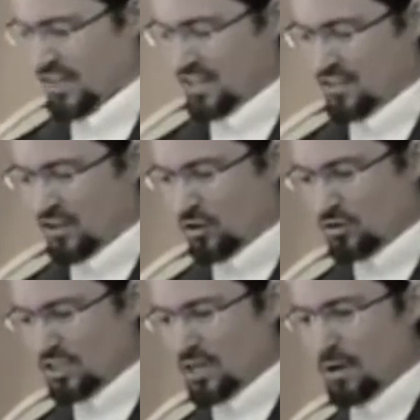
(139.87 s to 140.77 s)
they'll
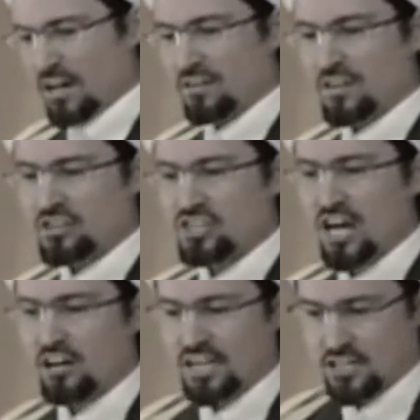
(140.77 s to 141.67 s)
only come out of their
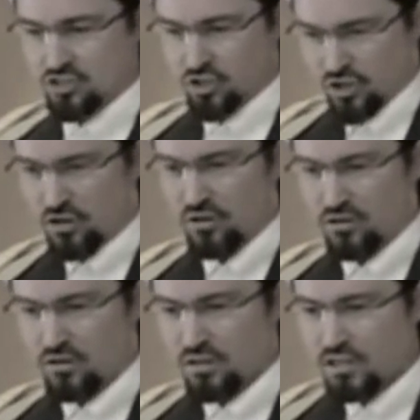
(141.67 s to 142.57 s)
shell like a turtle.